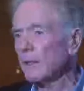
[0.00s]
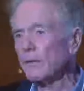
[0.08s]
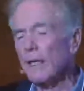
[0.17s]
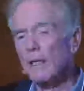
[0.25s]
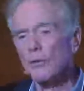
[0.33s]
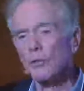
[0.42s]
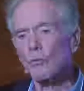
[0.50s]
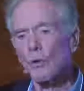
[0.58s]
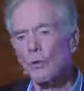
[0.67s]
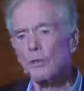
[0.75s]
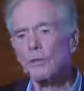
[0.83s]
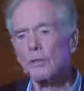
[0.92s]
that the
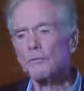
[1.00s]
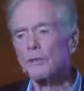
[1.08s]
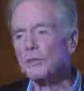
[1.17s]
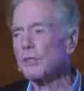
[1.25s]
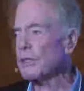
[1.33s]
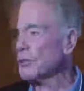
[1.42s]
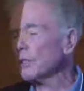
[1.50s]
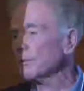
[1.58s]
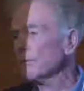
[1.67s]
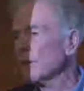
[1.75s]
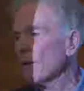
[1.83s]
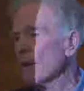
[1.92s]
role of the physician